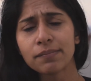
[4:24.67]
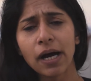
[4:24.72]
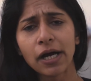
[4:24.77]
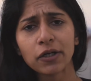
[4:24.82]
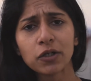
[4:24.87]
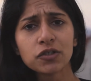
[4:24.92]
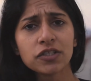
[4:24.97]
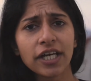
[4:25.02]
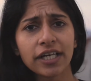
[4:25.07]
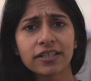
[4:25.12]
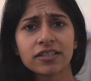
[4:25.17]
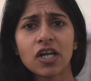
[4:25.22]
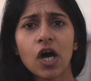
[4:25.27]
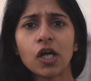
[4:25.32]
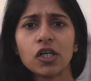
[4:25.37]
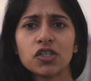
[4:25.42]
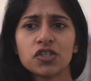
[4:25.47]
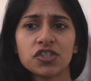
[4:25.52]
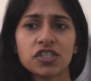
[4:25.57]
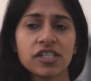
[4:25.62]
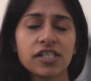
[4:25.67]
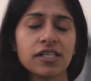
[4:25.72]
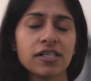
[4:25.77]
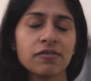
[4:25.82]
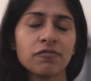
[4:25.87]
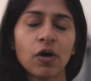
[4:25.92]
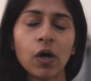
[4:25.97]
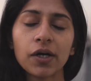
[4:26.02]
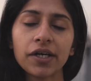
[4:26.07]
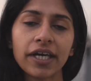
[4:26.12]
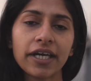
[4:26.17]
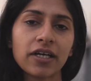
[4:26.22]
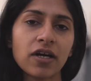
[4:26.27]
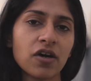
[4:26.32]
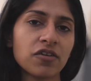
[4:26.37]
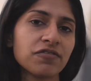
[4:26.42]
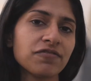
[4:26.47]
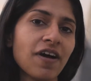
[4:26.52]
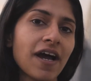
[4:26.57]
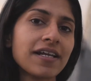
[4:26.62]
biotechnology, working
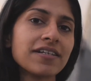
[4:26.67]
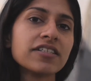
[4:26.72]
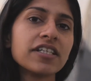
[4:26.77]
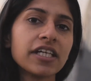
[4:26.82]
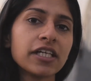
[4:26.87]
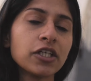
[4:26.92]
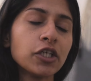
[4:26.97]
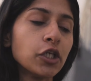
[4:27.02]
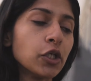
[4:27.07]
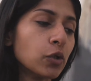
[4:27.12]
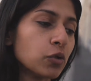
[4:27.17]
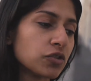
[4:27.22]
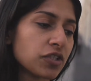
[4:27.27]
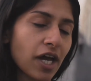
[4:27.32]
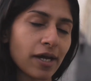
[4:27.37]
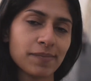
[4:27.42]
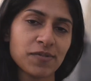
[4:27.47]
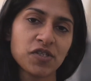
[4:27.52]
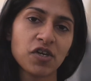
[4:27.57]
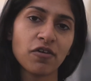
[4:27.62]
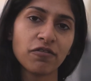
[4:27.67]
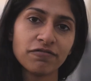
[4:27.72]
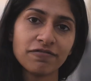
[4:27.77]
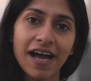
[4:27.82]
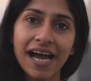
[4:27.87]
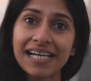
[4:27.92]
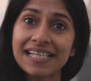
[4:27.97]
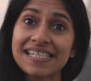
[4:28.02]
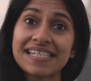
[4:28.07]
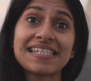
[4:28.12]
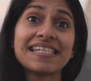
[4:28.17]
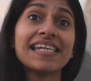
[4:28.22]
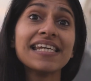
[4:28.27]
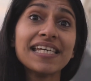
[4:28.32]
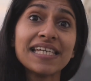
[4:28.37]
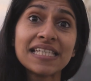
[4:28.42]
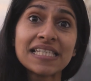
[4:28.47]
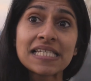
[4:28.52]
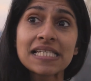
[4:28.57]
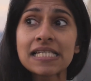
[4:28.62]
on finding new types of
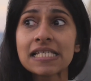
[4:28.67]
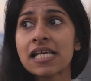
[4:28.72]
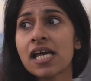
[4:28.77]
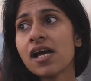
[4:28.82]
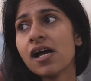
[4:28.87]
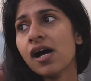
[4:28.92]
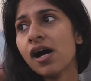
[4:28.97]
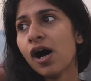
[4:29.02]
vaccines